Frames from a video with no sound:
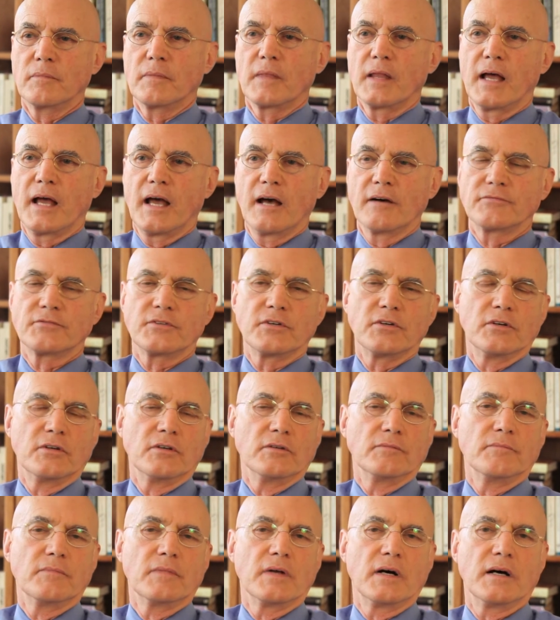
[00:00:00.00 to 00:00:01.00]

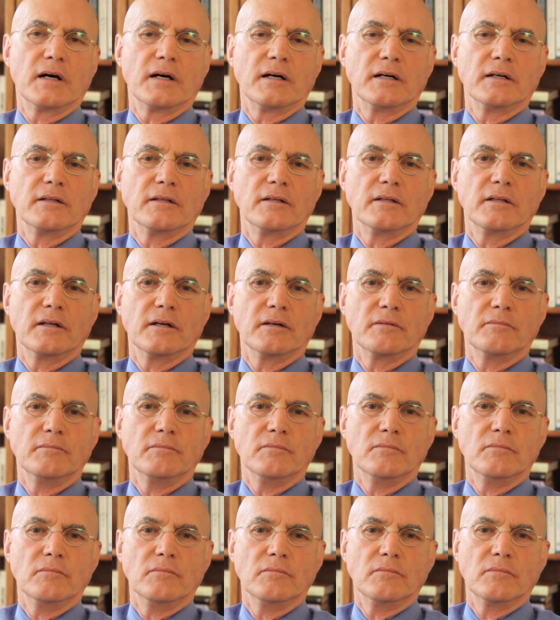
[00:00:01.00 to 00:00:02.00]
After a
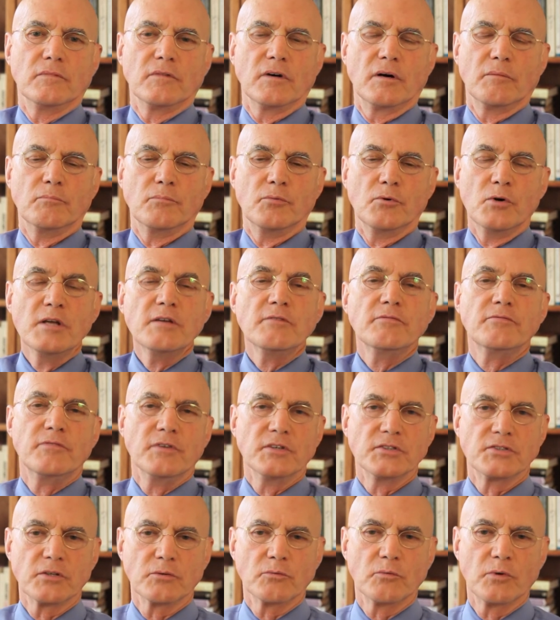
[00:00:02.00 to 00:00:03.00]
brief
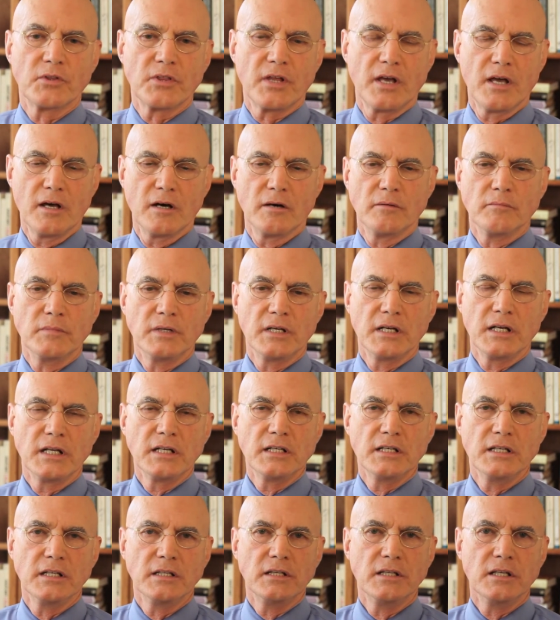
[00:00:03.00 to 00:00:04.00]
visit with him, and he
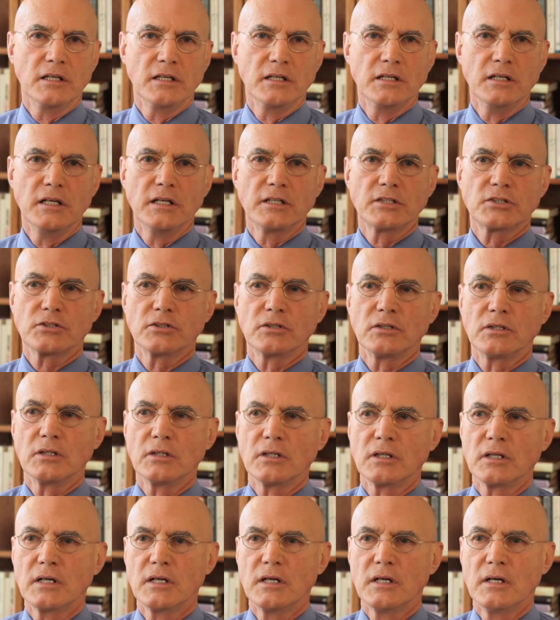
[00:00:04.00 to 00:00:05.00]
did the
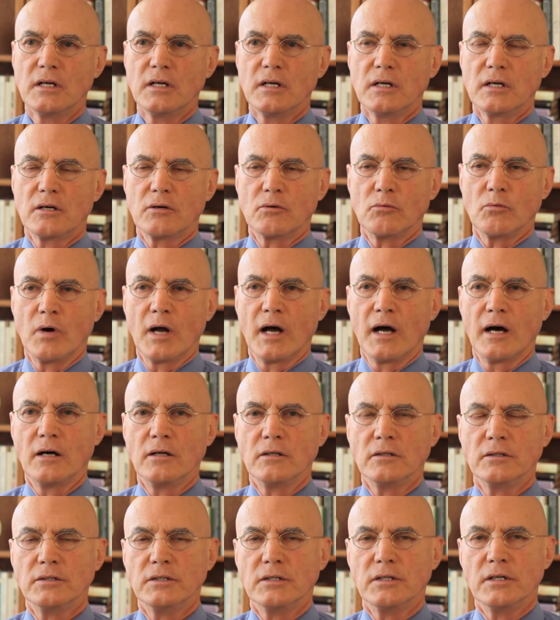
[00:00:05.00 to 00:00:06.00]
initial
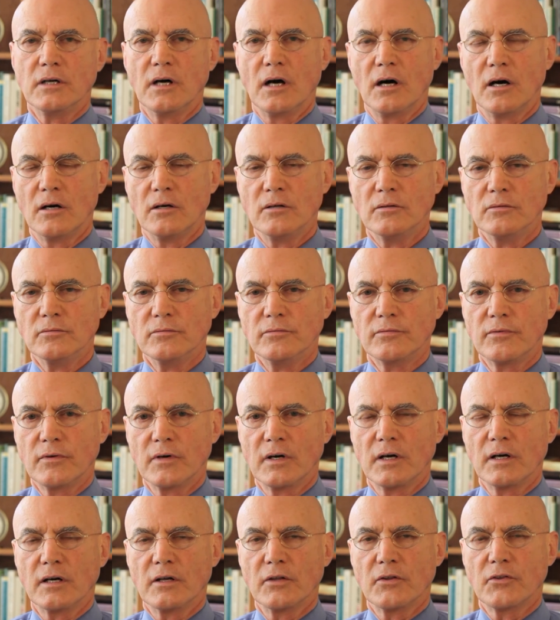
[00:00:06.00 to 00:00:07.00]
round of
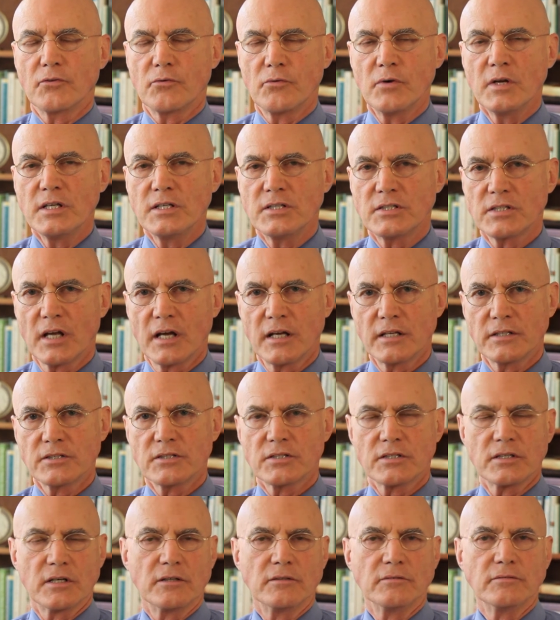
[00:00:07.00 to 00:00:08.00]
3
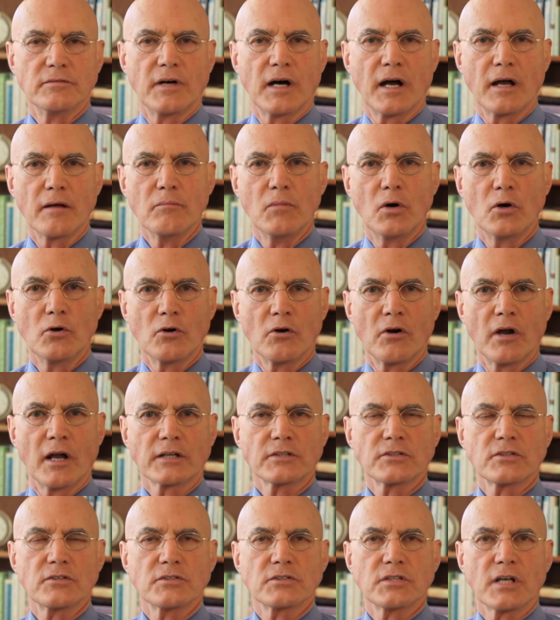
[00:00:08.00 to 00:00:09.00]
sets of eye motor
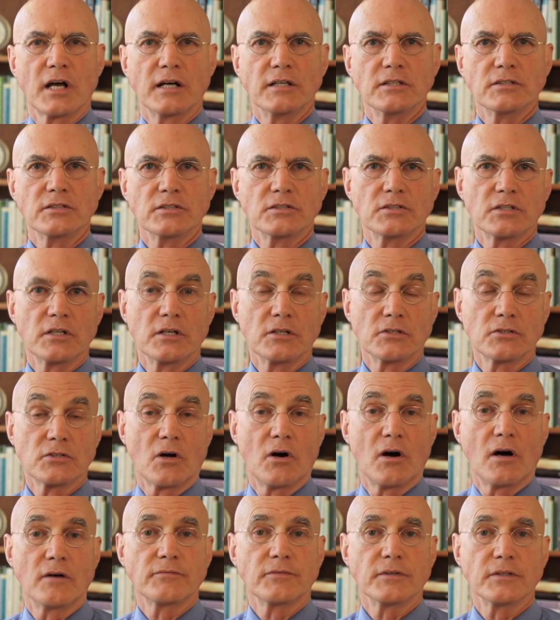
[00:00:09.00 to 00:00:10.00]
exercises in his
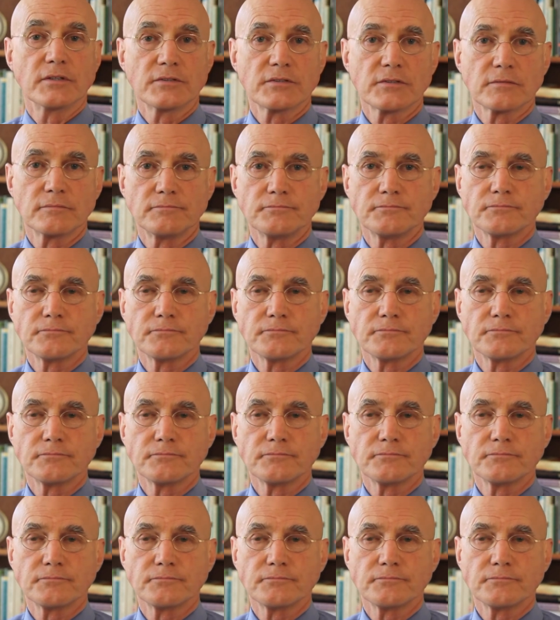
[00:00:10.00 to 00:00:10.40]
office,